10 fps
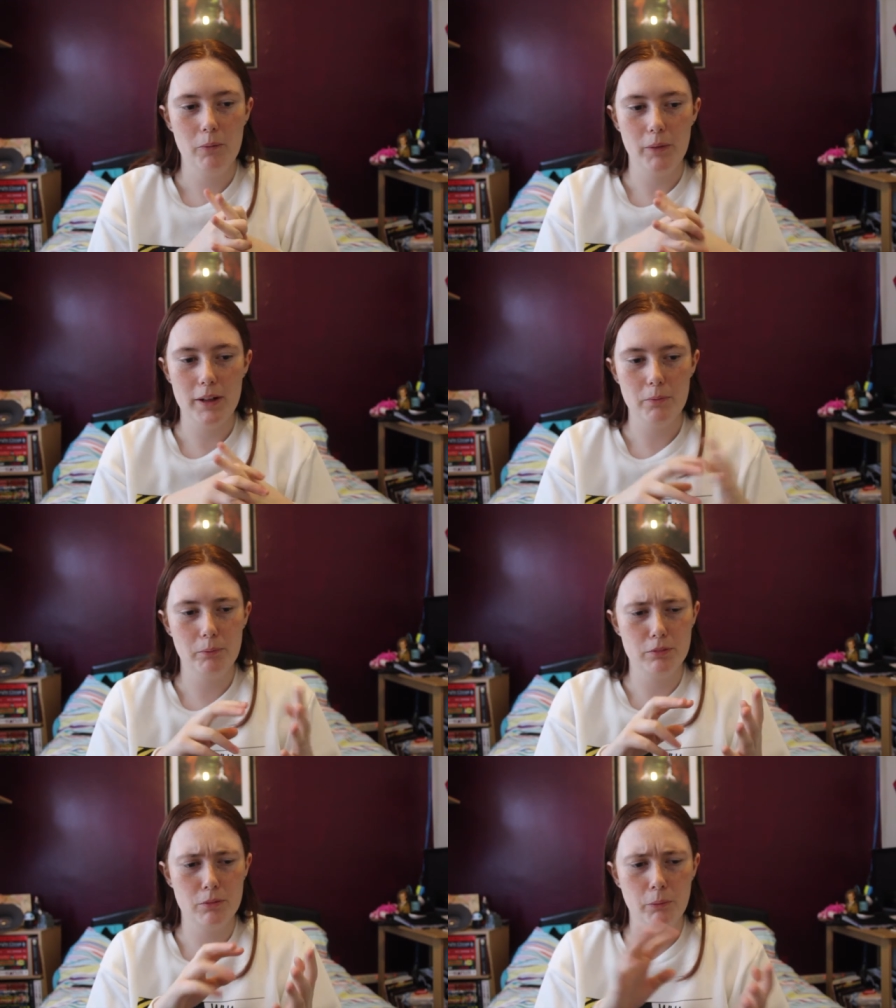we
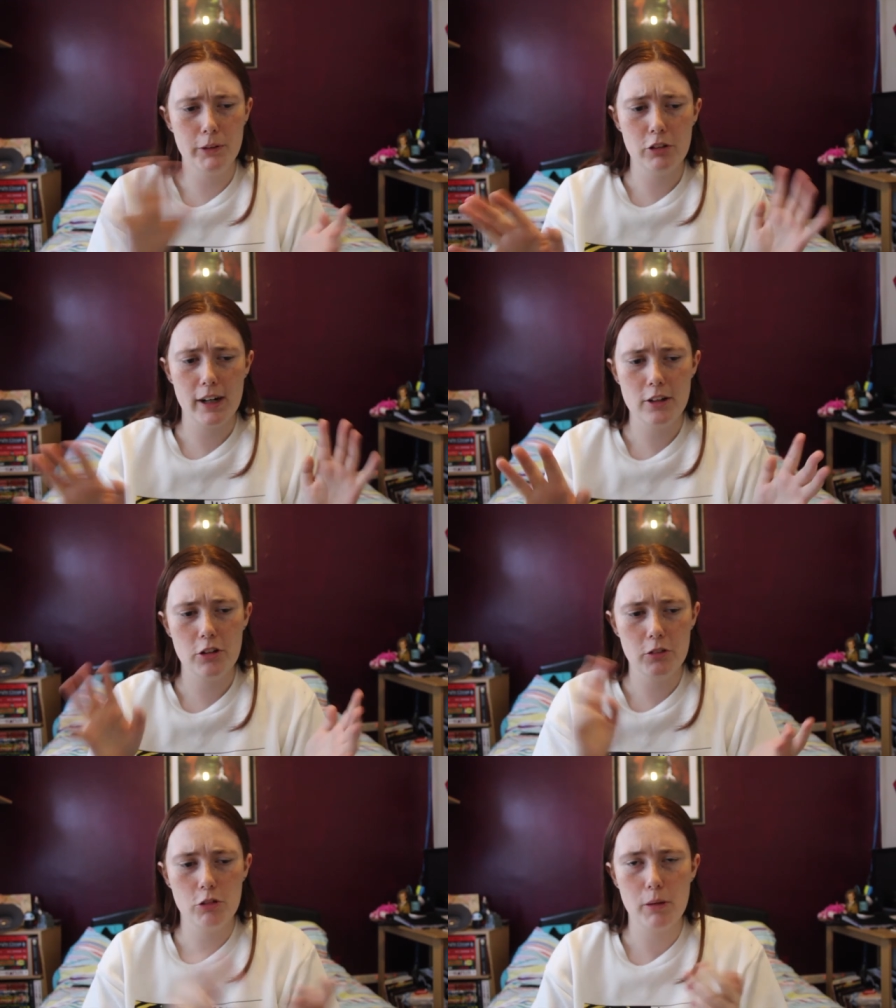we tried to
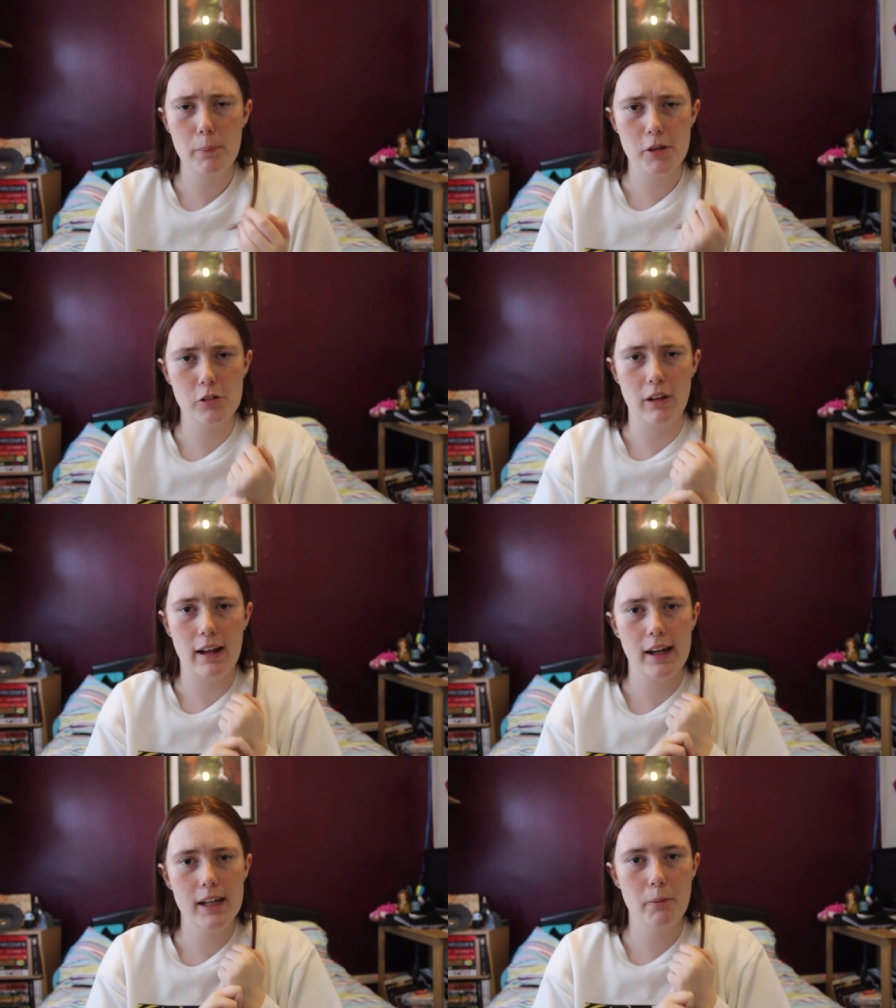do two episodes a
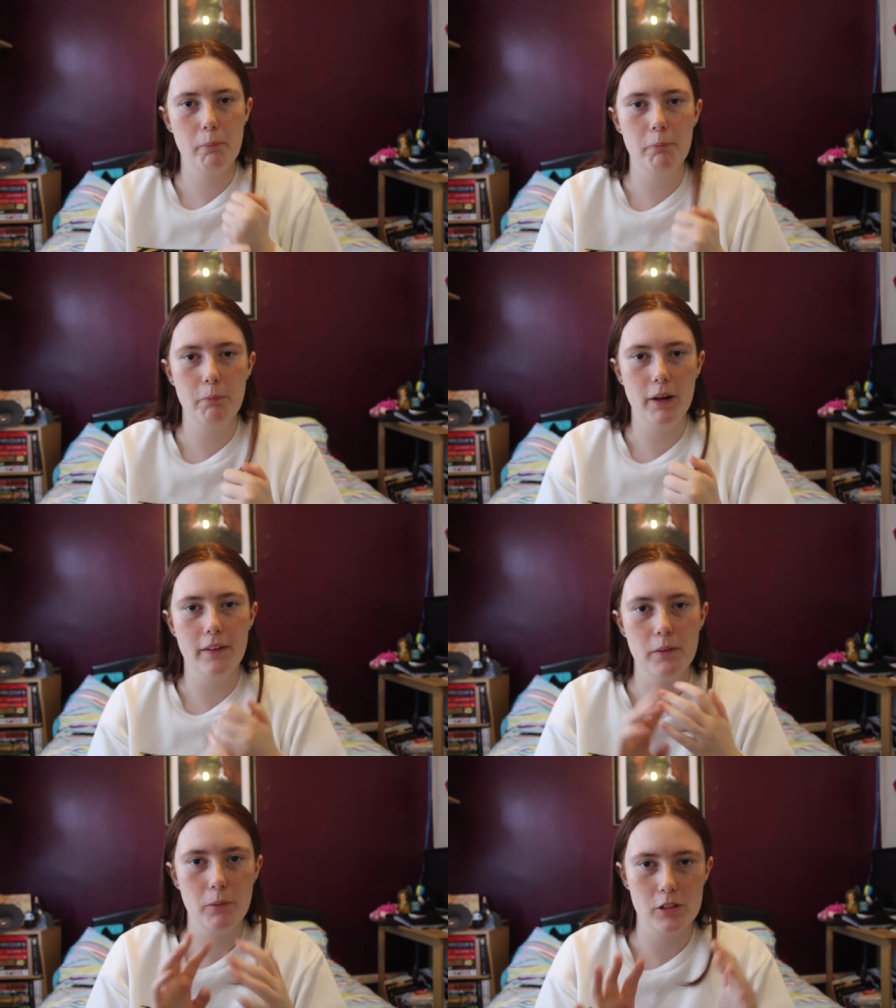night,
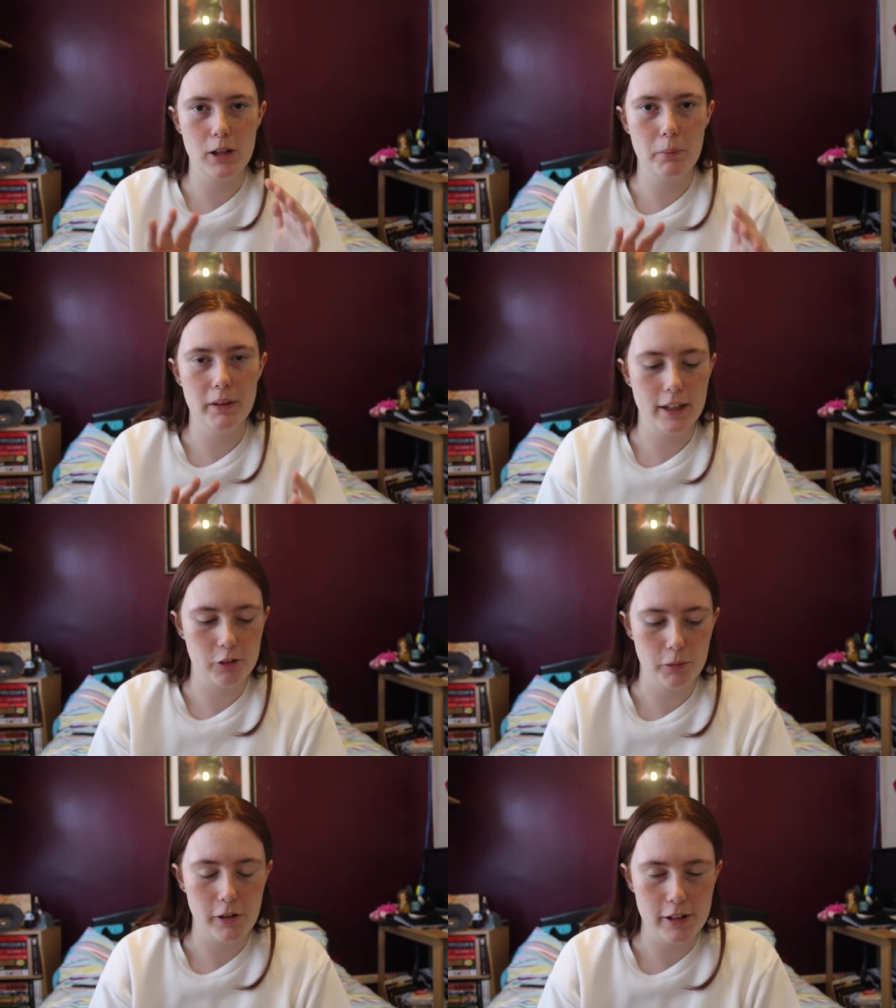but there was a couple of nights where I